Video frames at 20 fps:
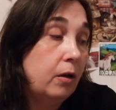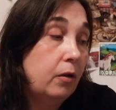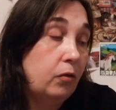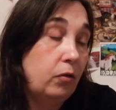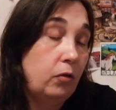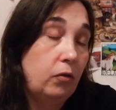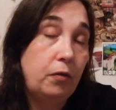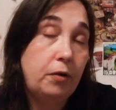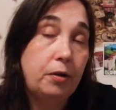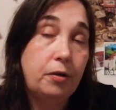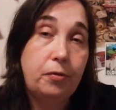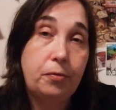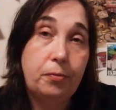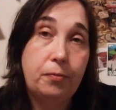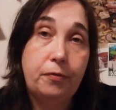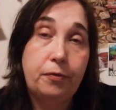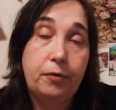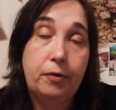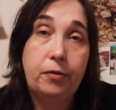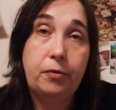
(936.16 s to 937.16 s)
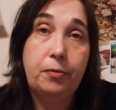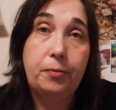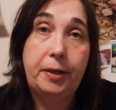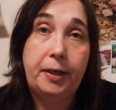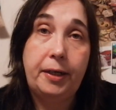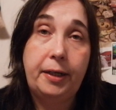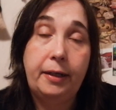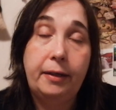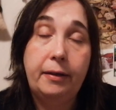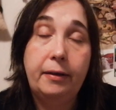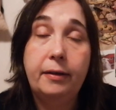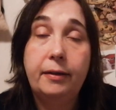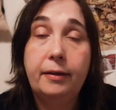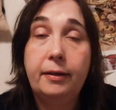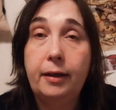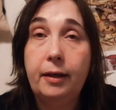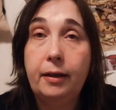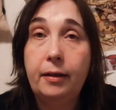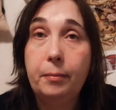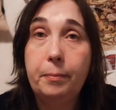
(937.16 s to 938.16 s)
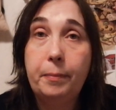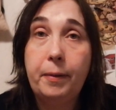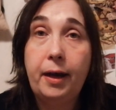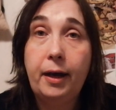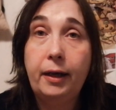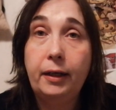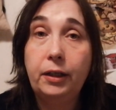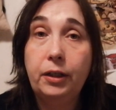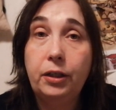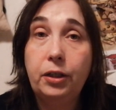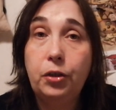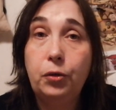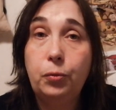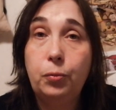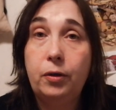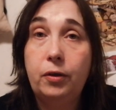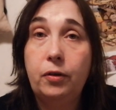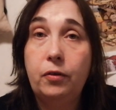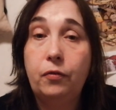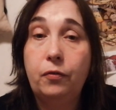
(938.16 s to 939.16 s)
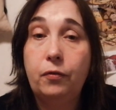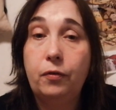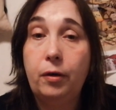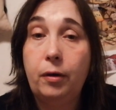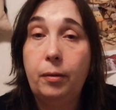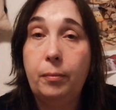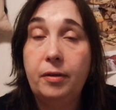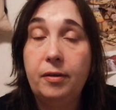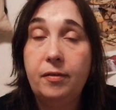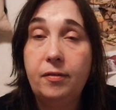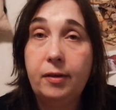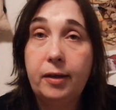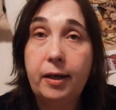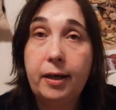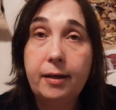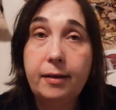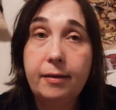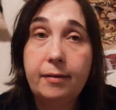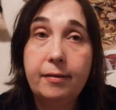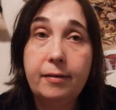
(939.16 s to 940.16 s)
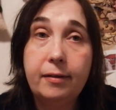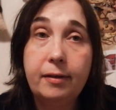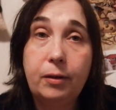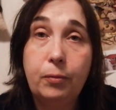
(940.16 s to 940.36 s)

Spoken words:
So it's very frustrating. The other package was from the States.